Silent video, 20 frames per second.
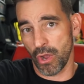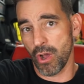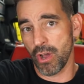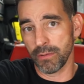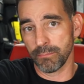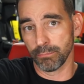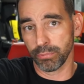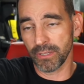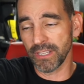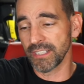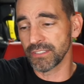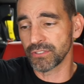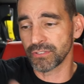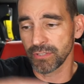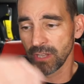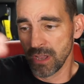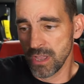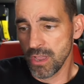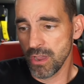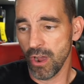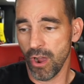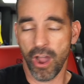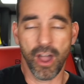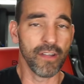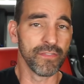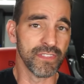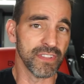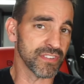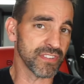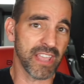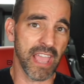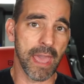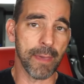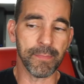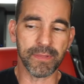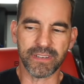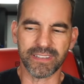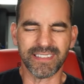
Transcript: on Blitz on this cabinet.